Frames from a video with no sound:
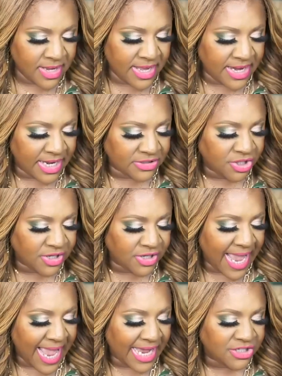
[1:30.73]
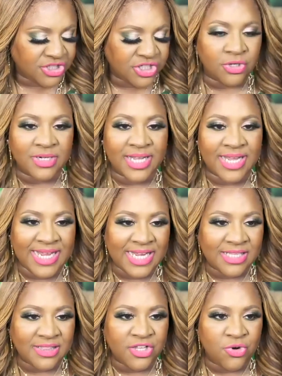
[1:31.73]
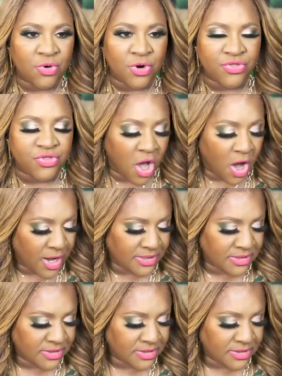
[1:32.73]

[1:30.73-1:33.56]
and I took action on an inkling or a thought,